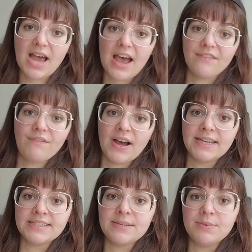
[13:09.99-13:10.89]
I
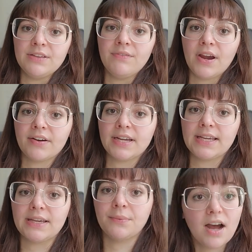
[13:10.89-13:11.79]
find to be
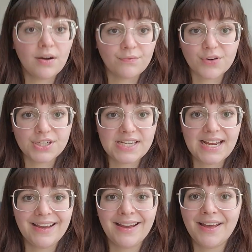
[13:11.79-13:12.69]
very
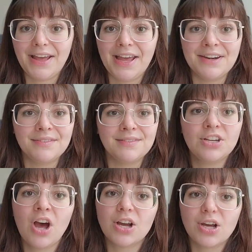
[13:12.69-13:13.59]
comforting and
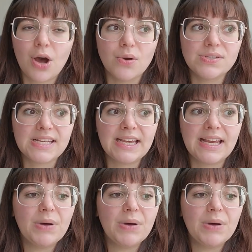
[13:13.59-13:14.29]
not cozy,